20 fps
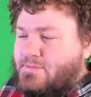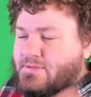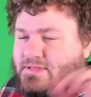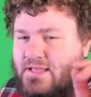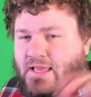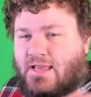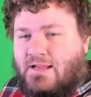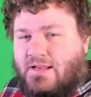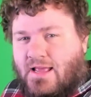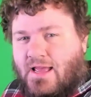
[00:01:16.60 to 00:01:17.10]

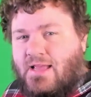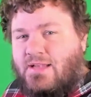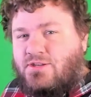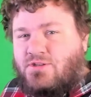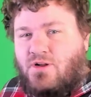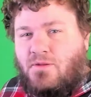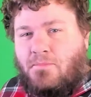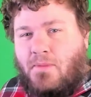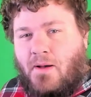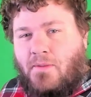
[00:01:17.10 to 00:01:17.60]
saying
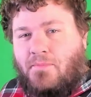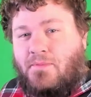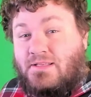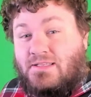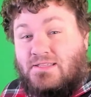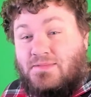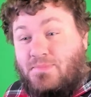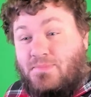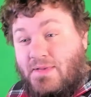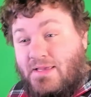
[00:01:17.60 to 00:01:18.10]
National Public
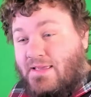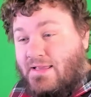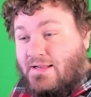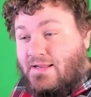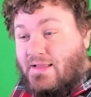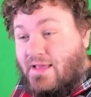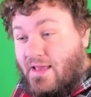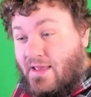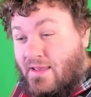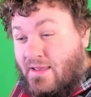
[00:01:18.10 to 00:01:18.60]
Speaking
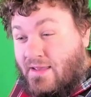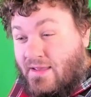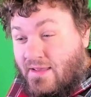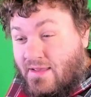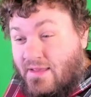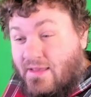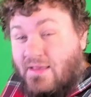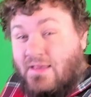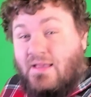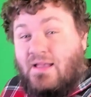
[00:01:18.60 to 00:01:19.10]
Day,
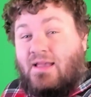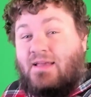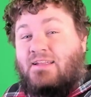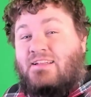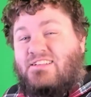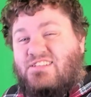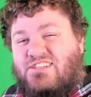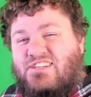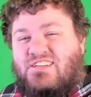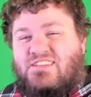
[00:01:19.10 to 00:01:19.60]
and
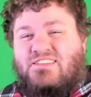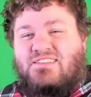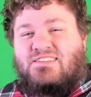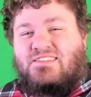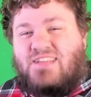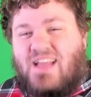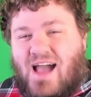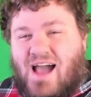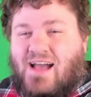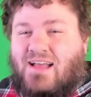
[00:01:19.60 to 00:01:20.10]
it's just
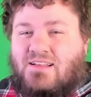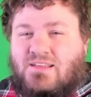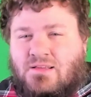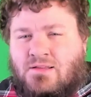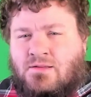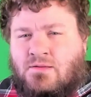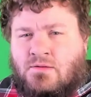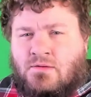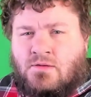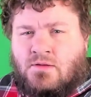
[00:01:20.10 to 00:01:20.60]
not
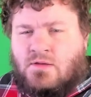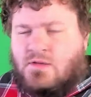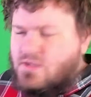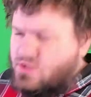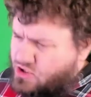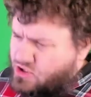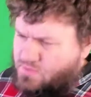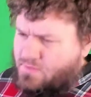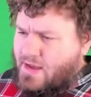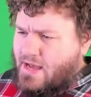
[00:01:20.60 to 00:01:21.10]

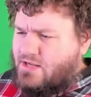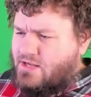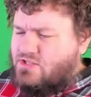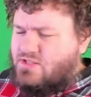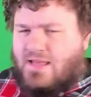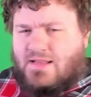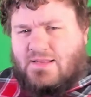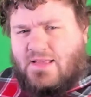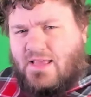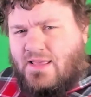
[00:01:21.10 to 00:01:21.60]
you imagine
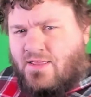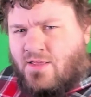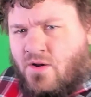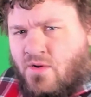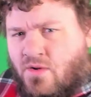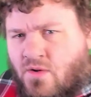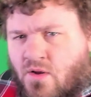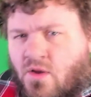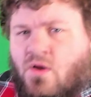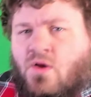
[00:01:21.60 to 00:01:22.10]
that day though,
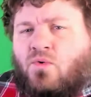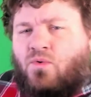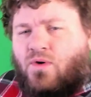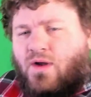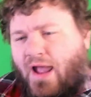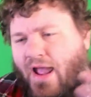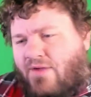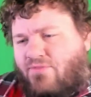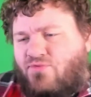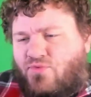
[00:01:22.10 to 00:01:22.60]
where
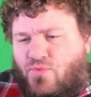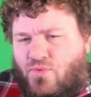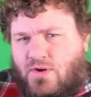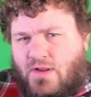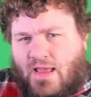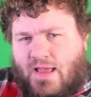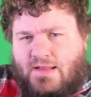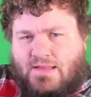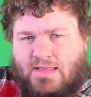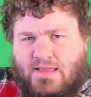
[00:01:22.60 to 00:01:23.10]
everyone
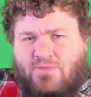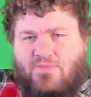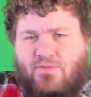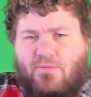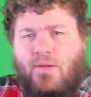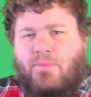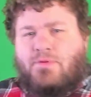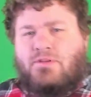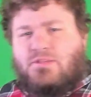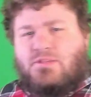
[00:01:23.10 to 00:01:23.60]
had to give a
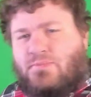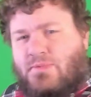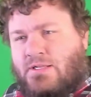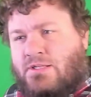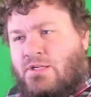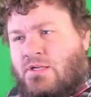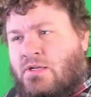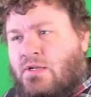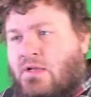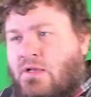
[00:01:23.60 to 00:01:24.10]
public
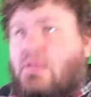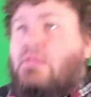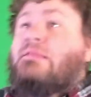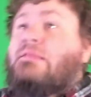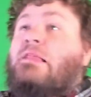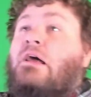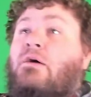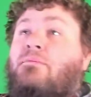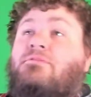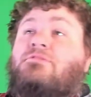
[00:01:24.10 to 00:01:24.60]
speech?
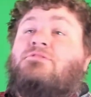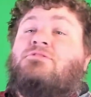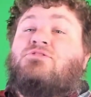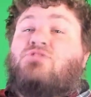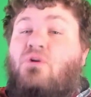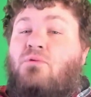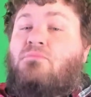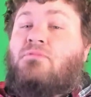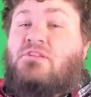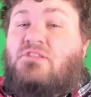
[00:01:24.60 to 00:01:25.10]
That would be
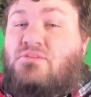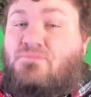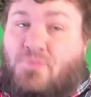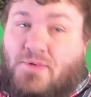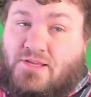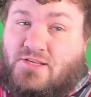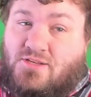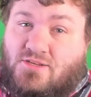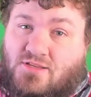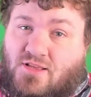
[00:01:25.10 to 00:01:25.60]
so many
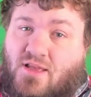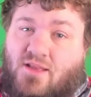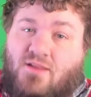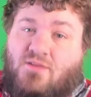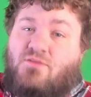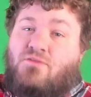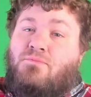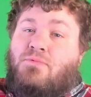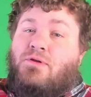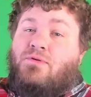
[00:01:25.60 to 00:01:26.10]
speeches and it
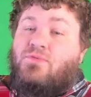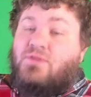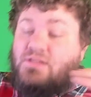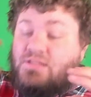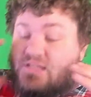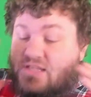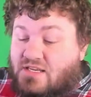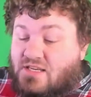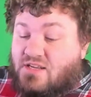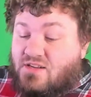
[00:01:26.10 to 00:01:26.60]
would be
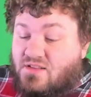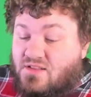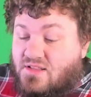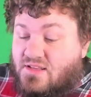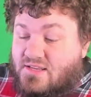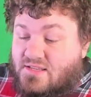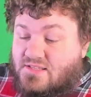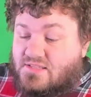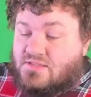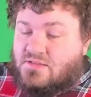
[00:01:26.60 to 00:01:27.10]

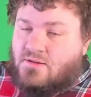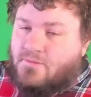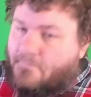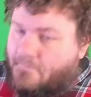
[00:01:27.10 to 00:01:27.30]
ridiculous.